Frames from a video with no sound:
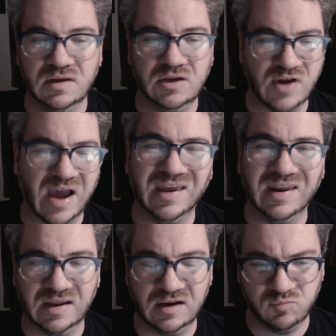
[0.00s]
You're not
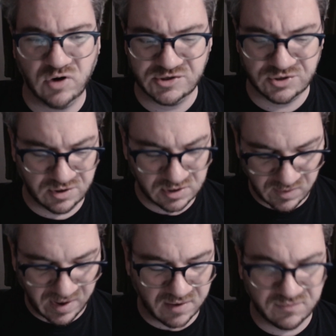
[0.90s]
getting any pressure.
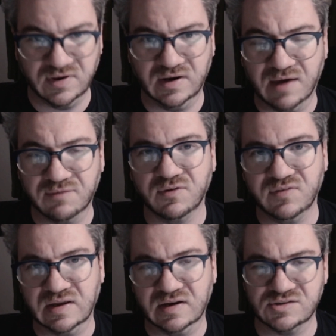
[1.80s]
You have an
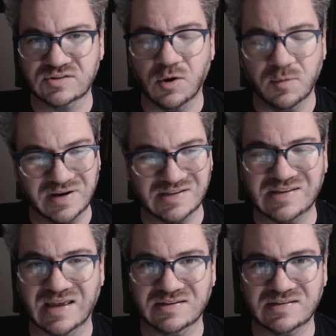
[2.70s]
FOV and a scope and a
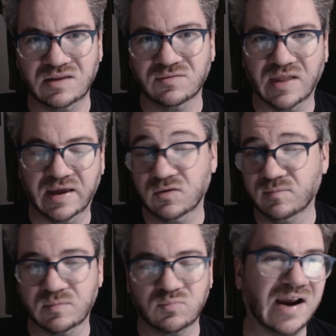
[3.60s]
sens that you like.
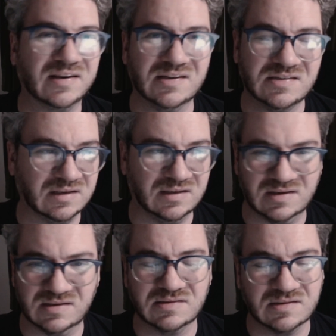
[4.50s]
You've been practicing
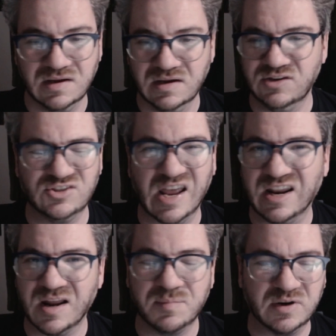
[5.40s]
this. You
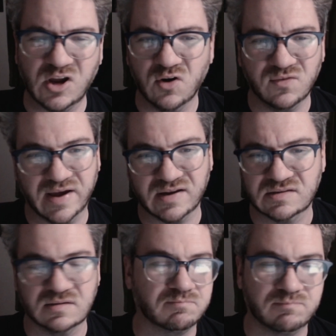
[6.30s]
set it up in
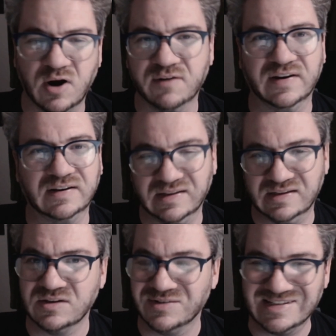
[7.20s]
kovaaks
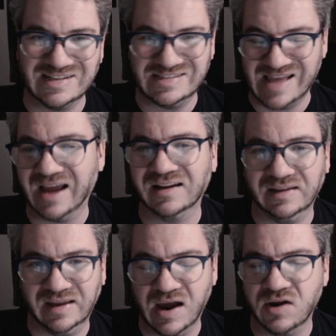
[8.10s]
perfectly, so it's
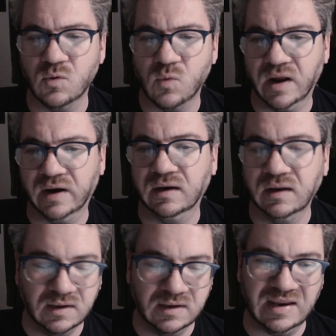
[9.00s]
exactly how you want
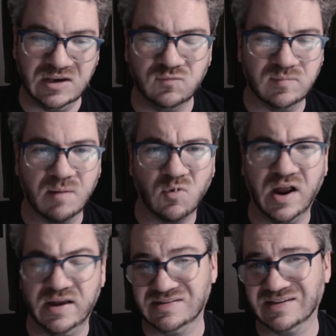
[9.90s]
it, and you've
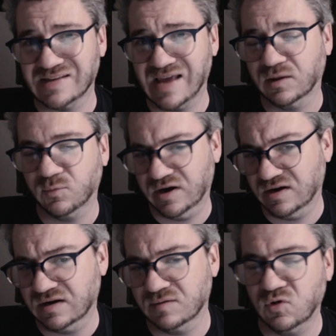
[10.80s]
memorized exactly where you
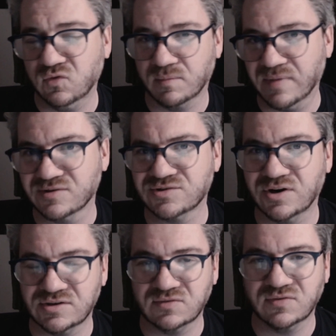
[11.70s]
need to move your mouse
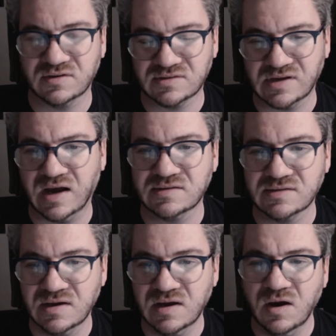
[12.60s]
cursor for those
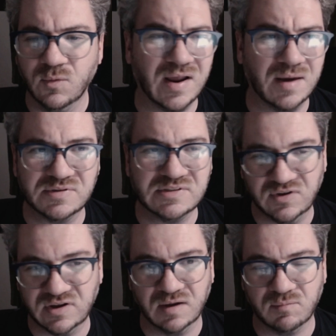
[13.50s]
dots. What happens
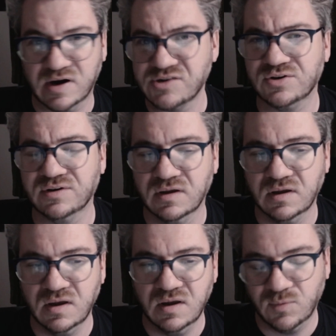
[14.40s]
if you get pressured?
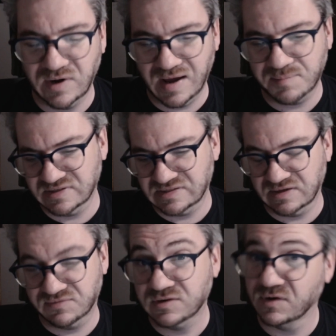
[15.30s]
What happens
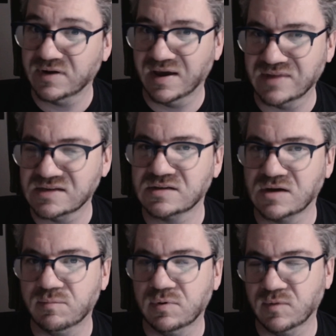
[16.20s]
if you don't have that
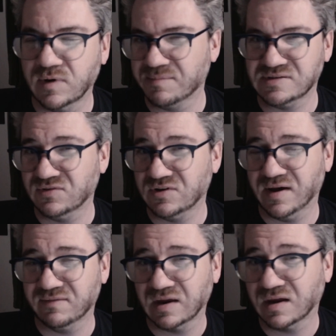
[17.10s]
scope? What happens if you
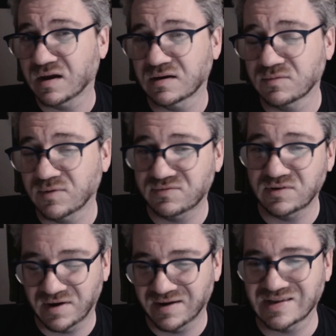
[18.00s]
don't have that gun? What if
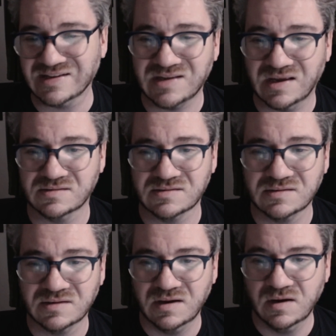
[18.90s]
you don't have that
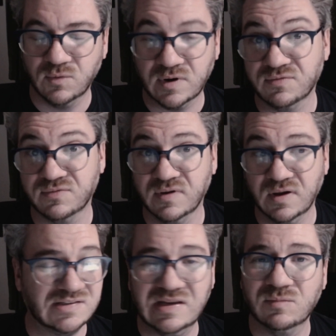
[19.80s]
sens? What if
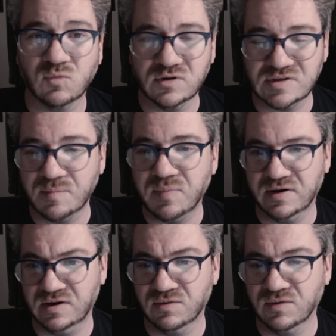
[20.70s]
a team rolls up
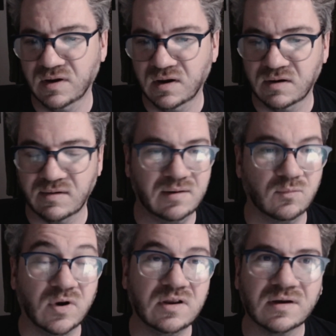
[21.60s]
on you, right?
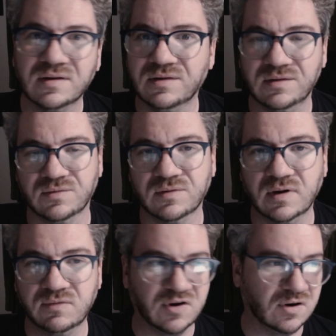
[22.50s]
What are you going to do?
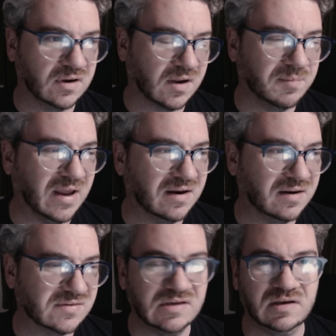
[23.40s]
If you're in a
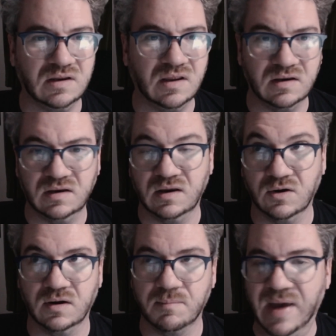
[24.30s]
competitive scene,
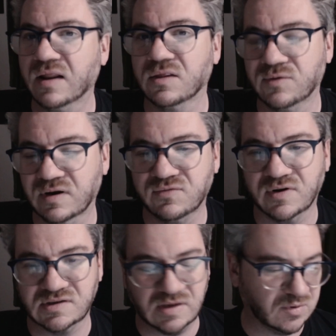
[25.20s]
you're in a battle arena,
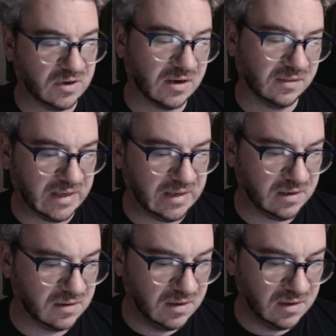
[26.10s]
for example, you're going to
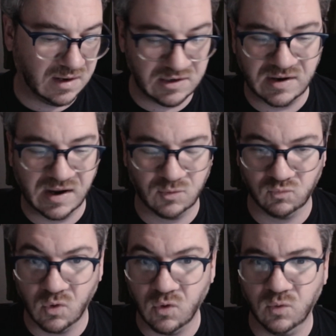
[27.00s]
land and you got to
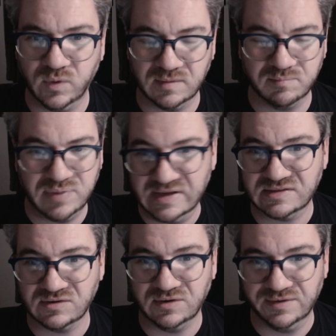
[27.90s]
roll with a
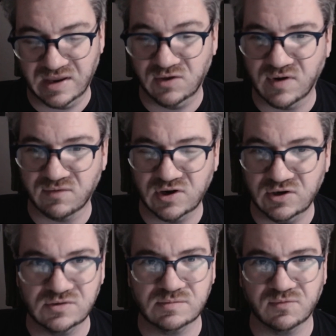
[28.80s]
pistol that you've never
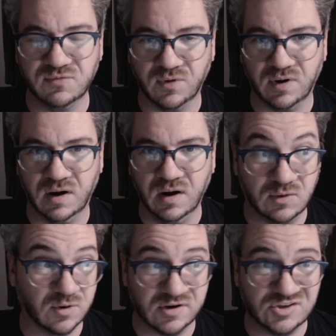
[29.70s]
used before
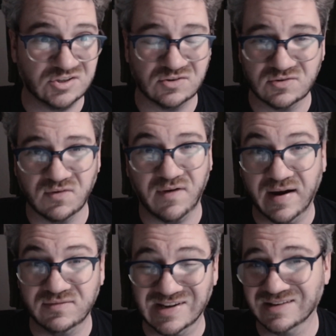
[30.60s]
in order just to
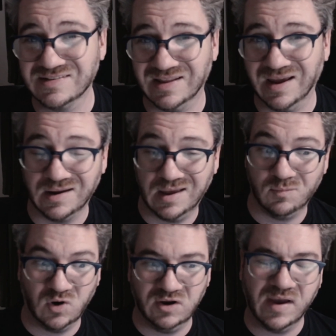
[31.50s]
survive to get to the end
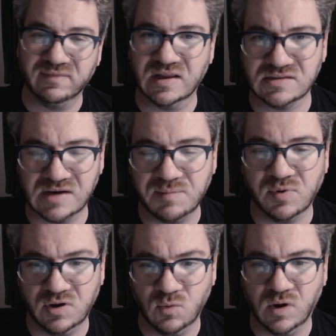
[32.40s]
game where you had that
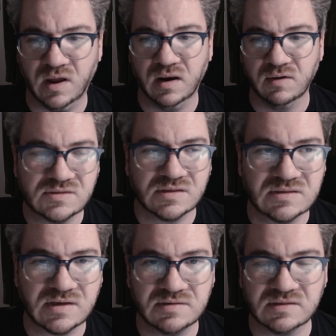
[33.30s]
sniper you want. Those are
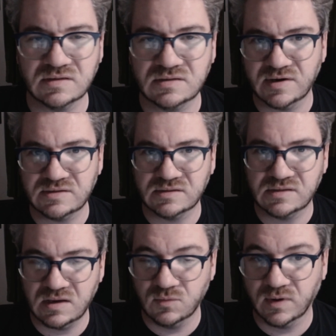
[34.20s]
the types of situations
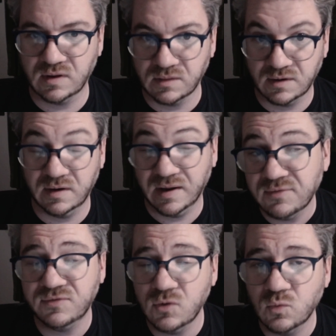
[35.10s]
that you want to learn
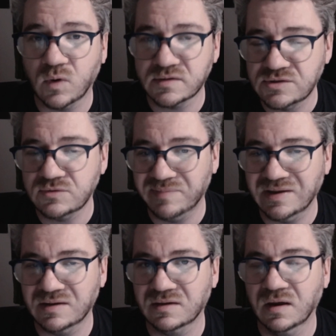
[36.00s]
if you want to
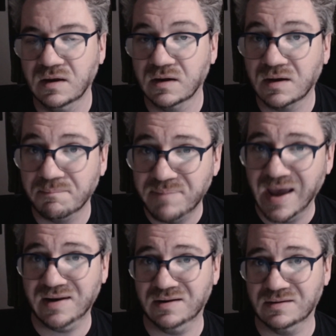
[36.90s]
be
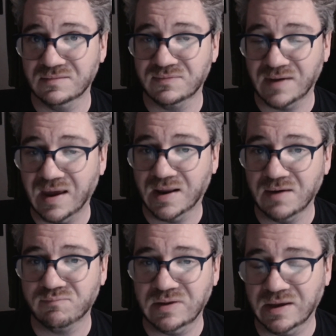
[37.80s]
competitive at
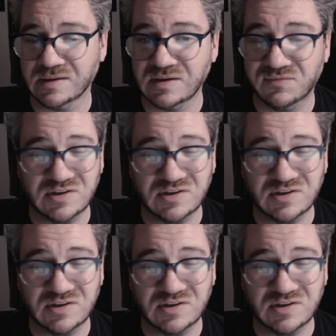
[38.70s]
FPS.